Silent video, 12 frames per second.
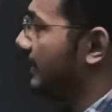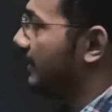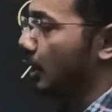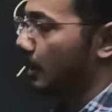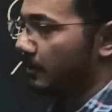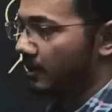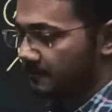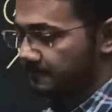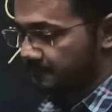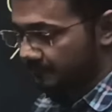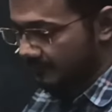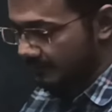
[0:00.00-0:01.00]
ki hobo
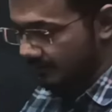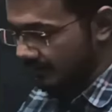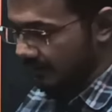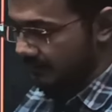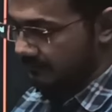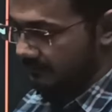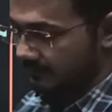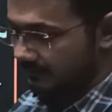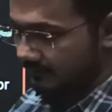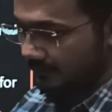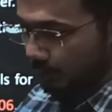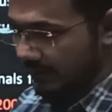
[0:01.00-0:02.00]
ki
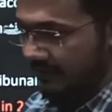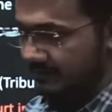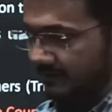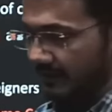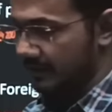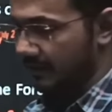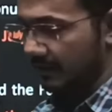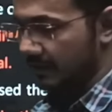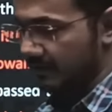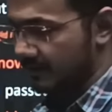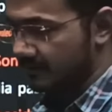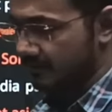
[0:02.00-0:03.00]
you can say ki
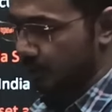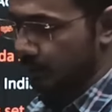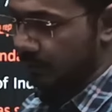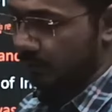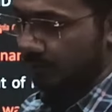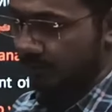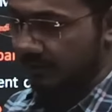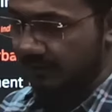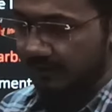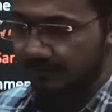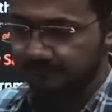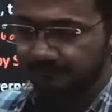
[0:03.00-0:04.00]
it is due
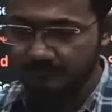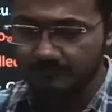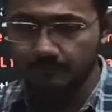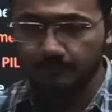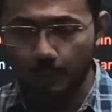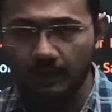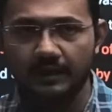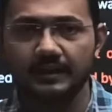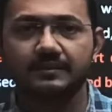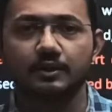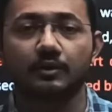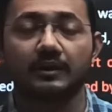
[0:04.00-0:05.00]
to
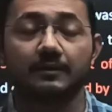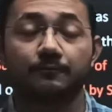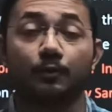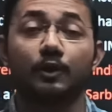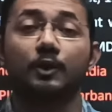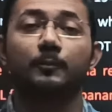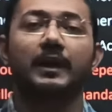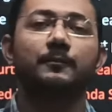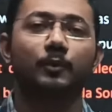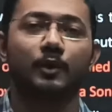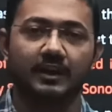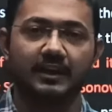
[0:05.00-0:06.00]
politics karne, vote bank
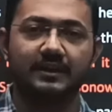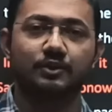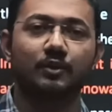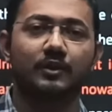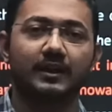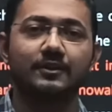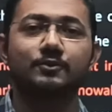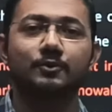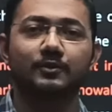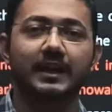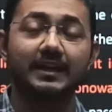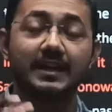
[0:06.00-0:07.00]
politics karne, so
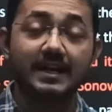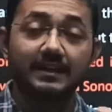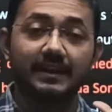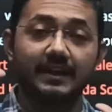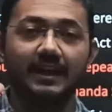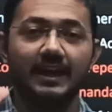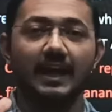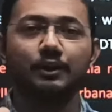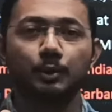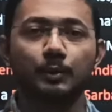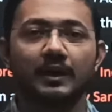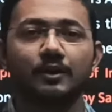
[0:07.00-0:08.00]
that the
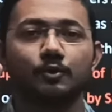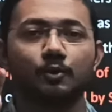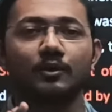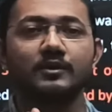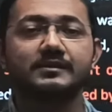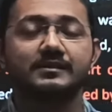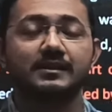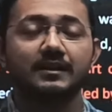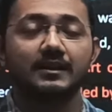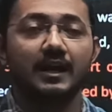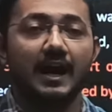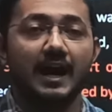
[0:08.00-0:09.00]
electoral rolls
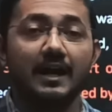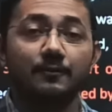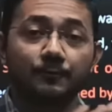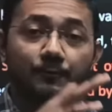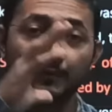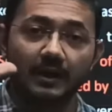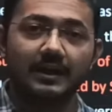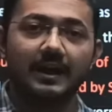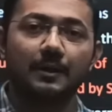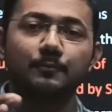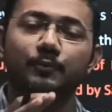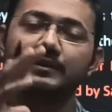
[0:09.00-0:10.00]
are filled
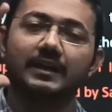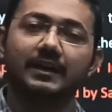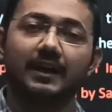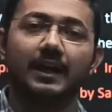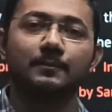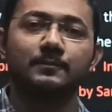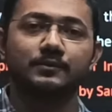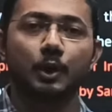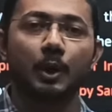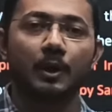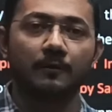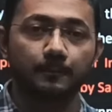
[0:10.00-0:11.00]
up with the names
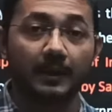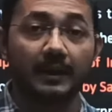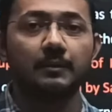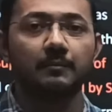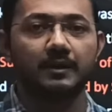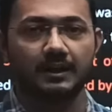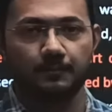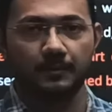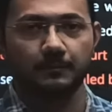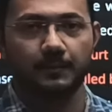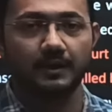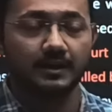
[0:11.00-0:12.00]
of many
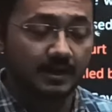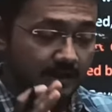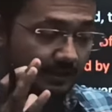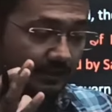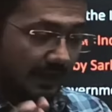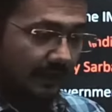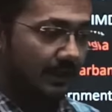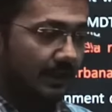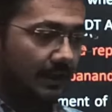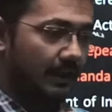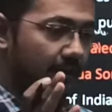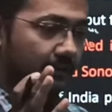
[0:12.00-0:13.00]
people.
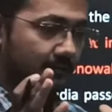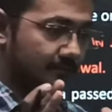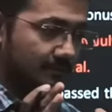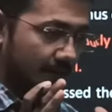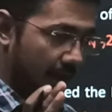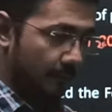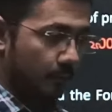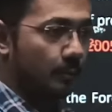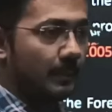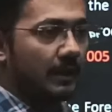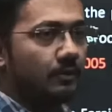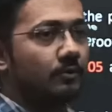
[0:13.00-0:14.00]
Lagile hebur
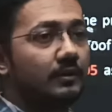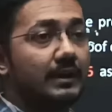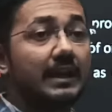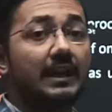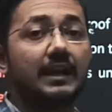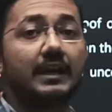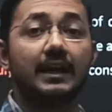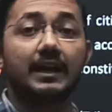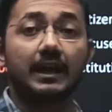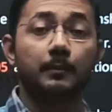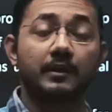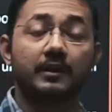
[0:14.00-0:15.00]
manhu illegal
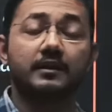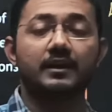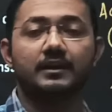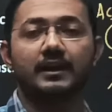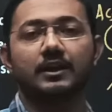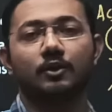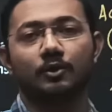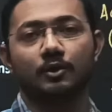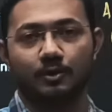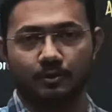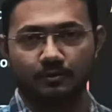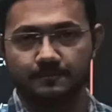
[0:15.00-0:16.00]
immigrant e kyo na
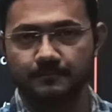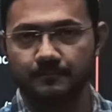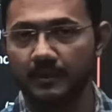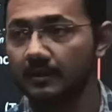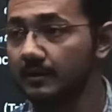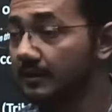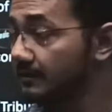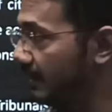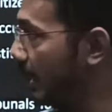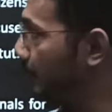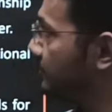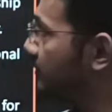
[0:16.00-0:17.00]
hok.
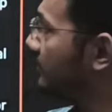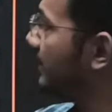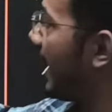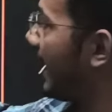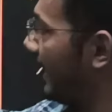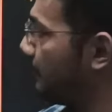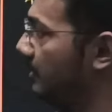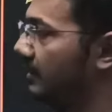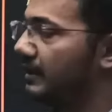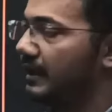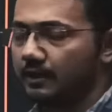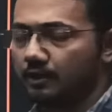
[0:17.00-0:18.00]
Tar pisot ei
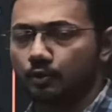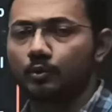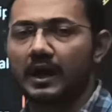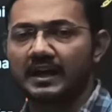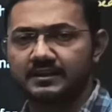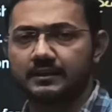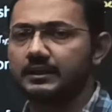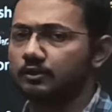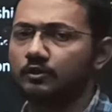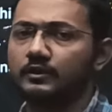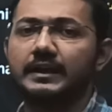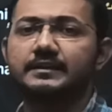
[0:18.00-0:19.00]
IMDT Act 2 aji
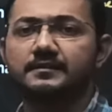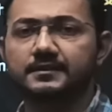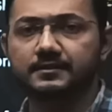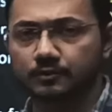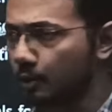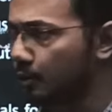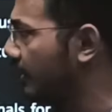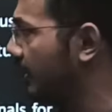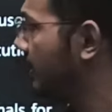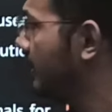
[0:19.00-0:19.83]
date exist nokore,